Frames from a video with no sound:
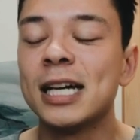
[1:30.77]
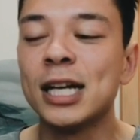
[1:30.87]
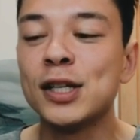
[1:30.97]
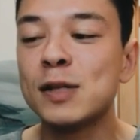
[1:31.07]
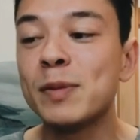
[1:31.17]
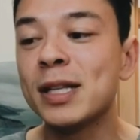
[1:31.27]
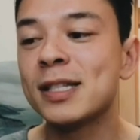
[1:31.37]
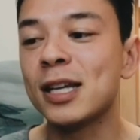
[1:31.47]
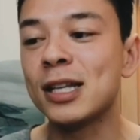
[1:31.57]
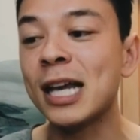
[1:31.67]
It just
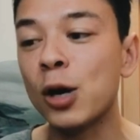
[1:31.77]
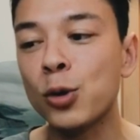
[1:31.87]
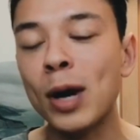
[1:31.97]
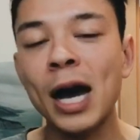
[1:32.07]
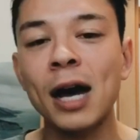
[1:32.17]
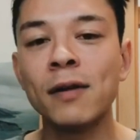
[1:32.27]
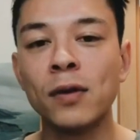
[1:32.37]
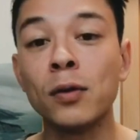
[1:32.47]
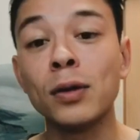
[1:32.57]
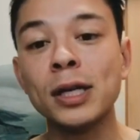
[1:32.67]
means that now you have
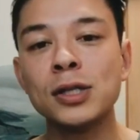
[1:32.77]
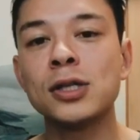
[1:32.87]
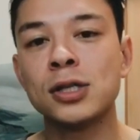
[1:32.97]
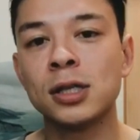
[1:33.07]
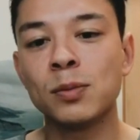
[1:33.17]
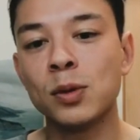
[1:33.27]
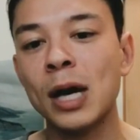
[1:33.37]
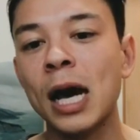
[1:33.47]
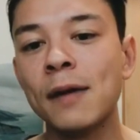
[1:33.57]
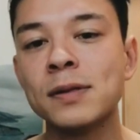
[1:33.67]
a relationship, you
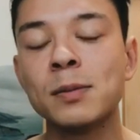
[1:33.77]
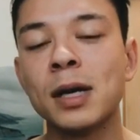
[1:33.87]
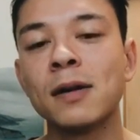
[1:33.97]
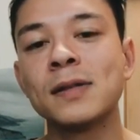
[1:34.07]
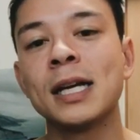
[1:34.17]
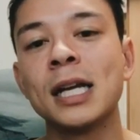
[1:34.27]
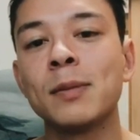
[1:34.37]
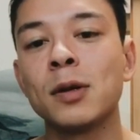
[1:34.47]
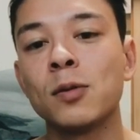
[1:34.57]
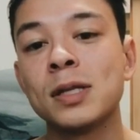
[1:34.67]
have some kind of
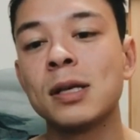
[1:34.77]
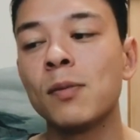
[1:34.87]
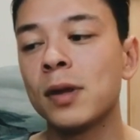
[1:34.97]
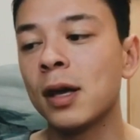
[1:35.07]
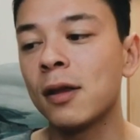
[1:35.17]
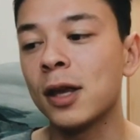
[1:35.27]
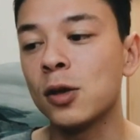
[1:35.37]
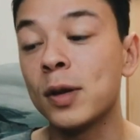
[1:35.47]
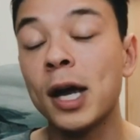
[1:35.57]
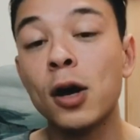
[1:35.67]
dynamic with something that
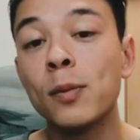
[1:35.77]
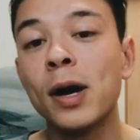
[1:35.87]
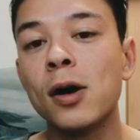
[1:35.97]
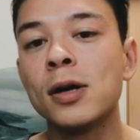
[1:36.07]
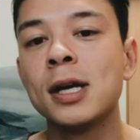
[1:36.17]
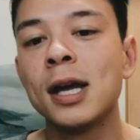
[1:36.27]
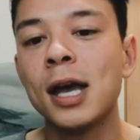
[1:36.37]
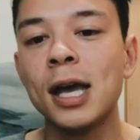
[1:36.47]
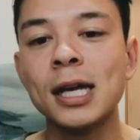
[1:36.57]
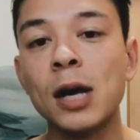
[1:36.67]
you care about.
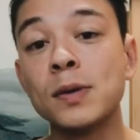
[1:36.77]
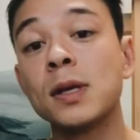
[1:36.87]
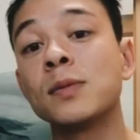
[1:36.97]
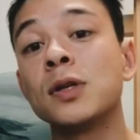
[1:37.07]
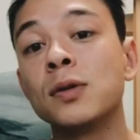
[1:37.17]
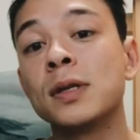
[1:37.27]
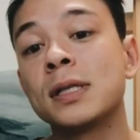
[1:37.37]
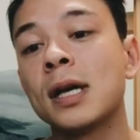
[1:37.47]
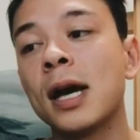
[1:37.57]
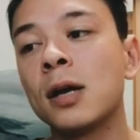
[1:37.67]
And now it's up to you to
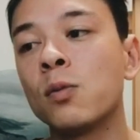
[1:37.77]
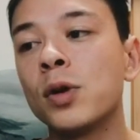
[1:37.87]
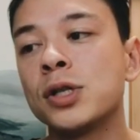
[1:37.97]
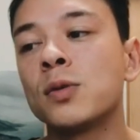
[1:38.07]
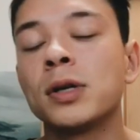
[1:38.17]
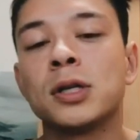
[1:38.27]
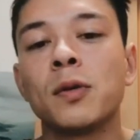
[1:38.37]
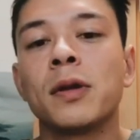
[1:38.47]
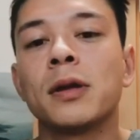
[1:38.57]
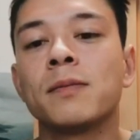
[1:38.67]
decide what you want to do
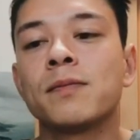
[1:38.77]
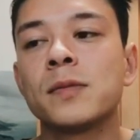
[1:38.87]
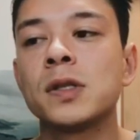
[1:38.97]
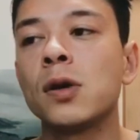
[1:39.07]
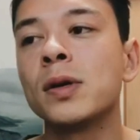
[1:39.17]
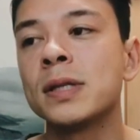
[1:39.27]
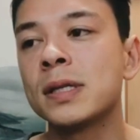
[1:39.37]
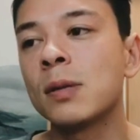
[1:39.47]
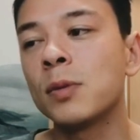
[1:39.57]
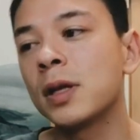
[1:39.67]
with it. So is
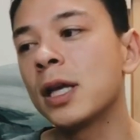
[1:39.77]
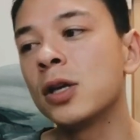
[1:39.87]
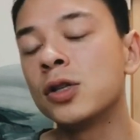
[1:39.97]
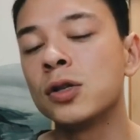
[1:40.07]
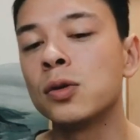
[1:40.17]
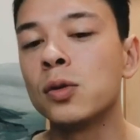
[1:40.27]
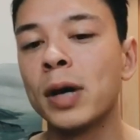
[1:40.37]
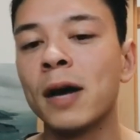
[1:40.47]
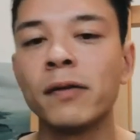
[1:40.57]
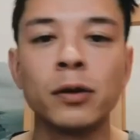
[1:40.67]
this something that you
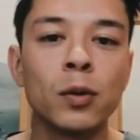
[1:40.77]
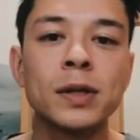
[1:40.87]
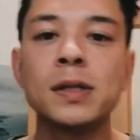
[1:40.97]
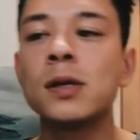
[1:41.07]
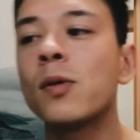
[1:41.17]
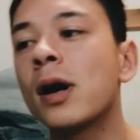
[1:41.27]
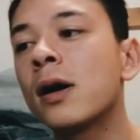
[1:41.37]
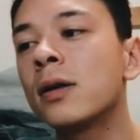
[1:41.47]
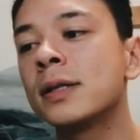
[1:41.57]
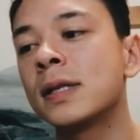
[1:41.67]
do every once in a
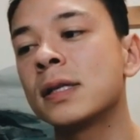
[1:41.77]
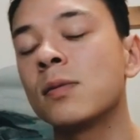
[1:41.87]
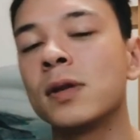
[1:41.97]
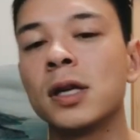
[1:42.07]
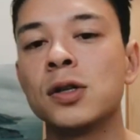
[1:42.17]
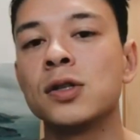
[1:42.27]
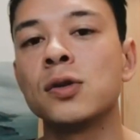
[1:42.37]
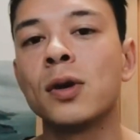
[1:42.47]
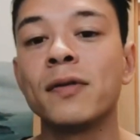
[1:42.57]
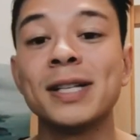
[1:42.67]
while? Is this something that
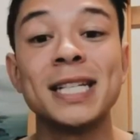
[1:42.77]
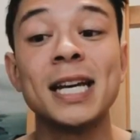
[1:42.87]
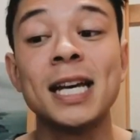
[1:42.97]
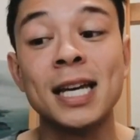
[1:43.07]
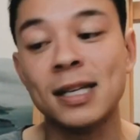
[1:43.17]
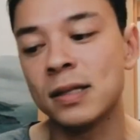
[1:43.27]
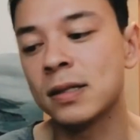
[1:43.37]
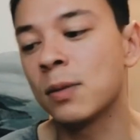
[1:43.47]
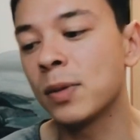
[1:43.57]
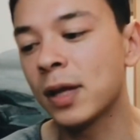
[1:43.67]
you do every day? Is
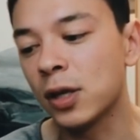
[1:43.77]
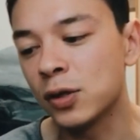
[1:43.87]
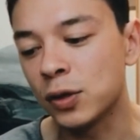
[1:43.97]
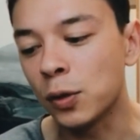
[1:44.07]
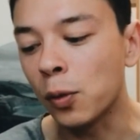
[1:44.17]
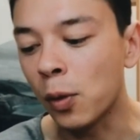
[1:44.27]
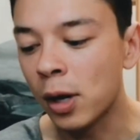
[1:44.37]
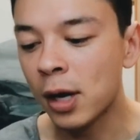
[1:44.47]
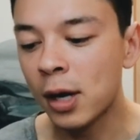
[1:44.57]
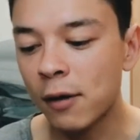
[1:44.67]
this something that you do
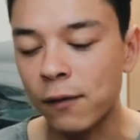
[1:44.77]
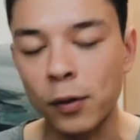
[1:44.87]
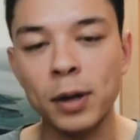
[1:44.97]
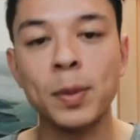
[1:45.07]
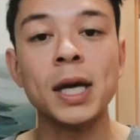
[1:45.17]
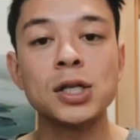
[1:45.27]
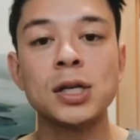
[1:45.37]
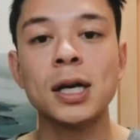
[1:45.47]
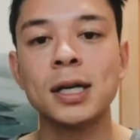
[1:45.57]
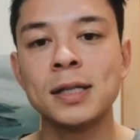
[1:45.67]
for a
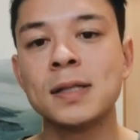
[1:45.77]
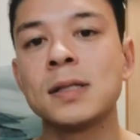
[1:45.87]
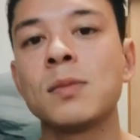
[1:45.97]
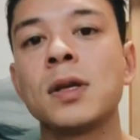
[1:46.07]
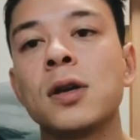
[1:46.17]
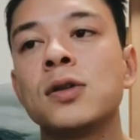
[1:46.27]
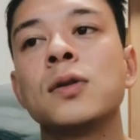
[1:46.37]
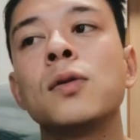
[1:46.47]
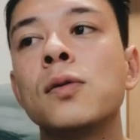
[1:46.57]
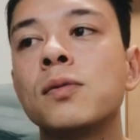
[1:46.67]
paycheck? Is this something you
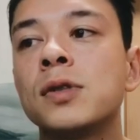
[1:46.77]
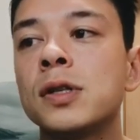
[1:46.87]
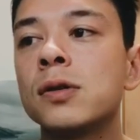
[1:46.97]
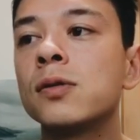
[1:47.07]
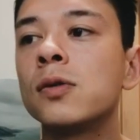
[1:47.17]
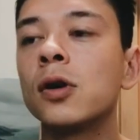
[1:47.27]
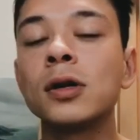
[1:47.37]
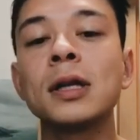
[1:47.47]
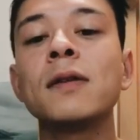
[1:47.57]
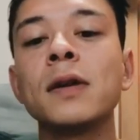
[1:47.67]
do to
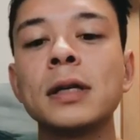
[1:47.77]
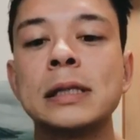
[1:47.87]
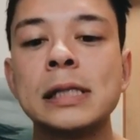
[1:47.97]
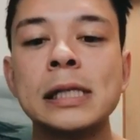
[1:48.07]
earn a living?